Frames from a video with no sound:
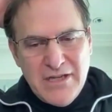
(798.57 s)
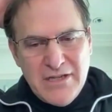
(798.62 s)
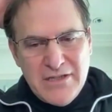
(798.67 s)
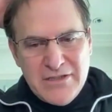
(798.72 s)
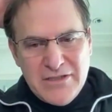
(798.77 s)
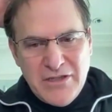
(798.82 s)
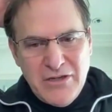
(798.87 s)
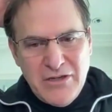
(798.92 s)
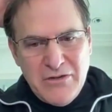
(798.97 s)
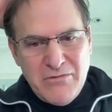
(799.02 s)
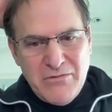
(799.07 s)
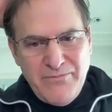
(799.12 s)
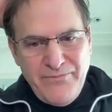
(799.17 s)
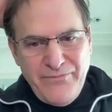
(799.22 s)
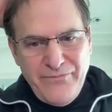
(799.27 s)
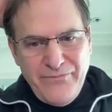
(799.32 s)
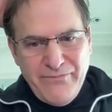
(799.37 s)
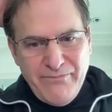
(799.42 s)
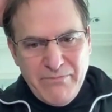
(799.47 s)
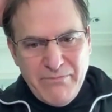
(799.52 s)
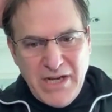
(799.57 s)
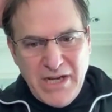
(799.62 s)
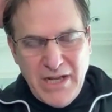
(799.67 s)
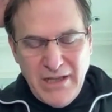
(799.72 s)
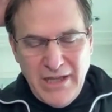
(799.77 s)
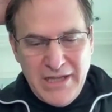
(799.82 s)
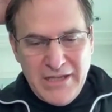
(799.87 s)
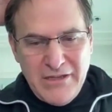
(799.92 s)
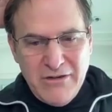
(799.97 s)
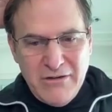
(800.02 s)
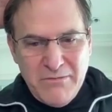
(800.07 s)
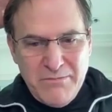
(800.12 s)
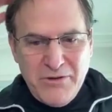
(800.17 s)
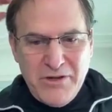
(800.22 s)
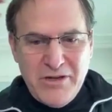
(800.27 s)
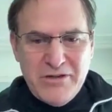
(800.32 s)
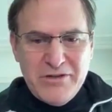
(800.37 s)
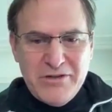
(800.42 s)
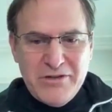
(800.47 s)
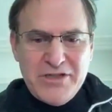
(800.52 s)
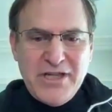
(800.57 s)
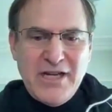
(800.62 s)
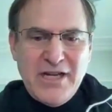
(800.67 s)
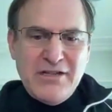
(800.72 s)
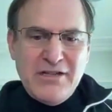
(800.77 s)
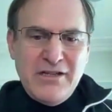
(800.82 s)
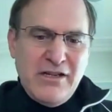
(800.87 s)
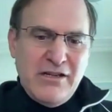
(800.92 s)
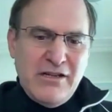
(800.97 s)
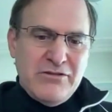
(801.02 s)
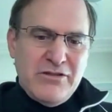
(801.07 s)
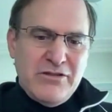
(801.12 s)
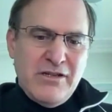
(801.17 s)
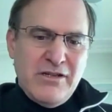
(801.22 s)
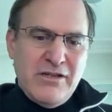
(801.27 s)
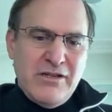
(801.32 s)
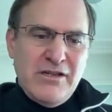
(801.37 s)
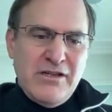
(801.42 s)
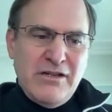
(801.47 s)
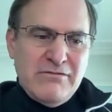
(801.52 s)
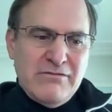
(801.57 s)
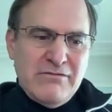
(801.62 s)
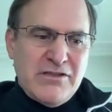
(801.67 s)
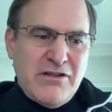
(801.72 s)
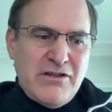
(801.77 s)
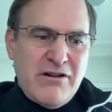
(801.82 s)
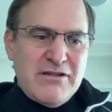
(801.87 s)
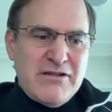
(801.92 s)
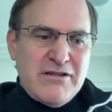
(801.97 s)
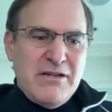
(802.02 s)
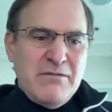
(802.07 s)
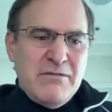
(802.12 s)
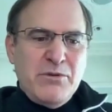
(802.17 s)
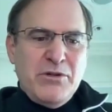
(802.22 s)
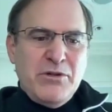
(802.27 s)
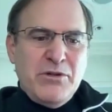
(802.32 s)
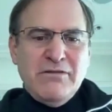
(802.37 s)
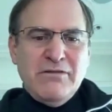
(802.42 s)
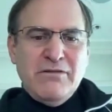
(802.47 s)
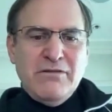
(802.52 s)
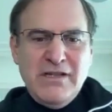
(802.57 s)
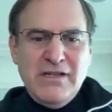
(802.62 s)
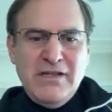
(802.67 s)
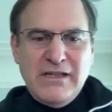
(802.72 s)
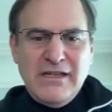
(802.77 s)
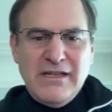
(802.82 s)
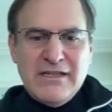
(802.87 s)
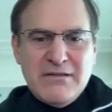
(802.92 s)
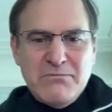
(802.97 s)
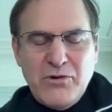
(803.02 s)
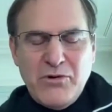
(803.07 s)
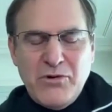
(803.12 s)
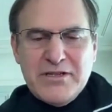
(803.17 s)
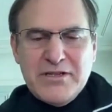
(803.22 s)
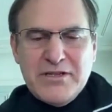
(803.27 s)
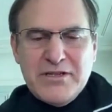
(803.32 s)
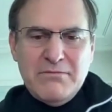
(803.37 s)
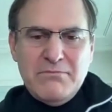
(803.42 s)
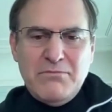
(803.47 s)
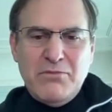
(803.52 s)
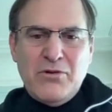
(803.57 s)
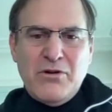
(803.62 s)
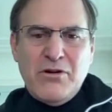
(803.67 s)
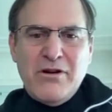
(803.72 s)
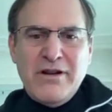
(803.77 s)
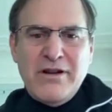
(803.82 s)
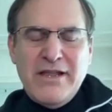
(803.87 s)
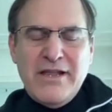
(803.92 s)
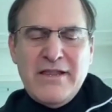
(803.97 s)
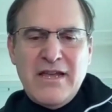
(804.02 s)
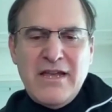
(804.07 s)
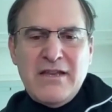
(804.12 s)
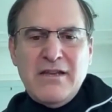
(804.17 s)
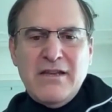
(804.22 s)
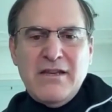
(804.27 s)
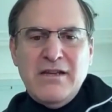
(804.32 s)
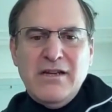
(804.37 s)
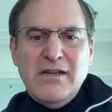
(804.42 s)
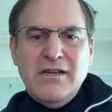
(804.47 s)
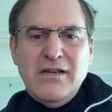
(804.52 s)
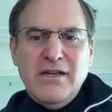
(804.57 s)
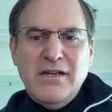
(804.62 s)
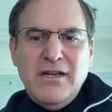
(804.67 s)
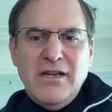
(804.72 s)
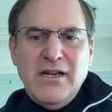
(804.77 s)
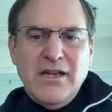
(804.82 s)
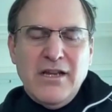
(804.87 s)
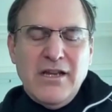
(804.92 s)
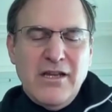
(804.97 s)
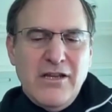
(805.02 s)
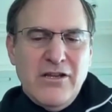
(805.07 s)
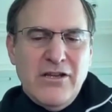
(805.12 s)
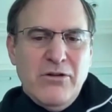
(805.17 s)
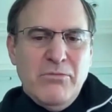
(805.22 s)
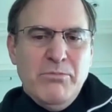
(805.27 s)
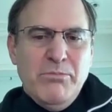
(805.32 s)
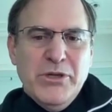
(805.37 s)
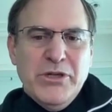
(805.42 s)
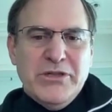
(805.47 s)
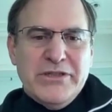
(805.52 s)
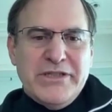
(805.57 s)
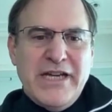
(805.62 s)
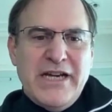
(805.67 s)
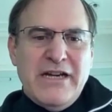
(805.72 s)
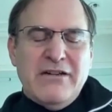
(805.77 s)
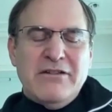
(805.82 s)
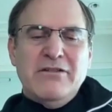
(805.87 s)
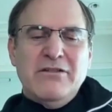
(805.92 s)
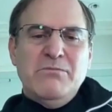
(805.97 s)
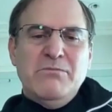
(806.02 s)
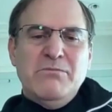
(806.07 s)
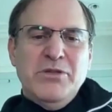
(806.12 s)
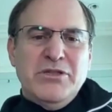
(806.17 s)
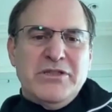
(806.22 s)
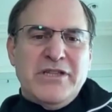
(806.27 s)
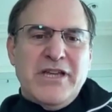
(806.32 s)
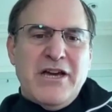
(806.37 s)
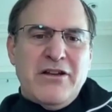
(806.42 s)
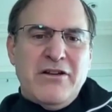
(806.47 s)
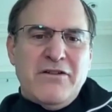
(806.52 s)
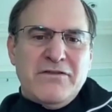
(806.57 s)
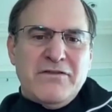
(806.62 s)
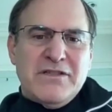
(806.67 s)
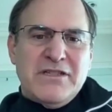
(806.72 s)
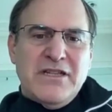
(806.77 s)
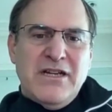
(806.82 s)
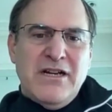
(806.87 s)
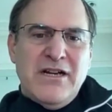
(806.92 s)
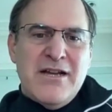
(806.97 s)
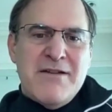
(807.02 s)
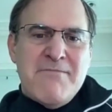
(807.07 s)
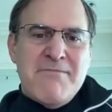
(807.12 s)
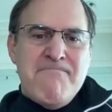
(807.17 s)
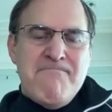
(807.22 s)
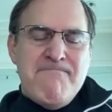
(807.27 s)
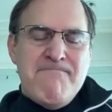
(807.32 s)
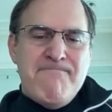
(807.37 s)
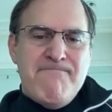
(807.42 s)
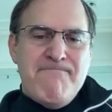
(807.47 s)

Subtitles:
So, but I like your approach. Yeah. Don't, start simple, get some points on the board, and then, build out over time.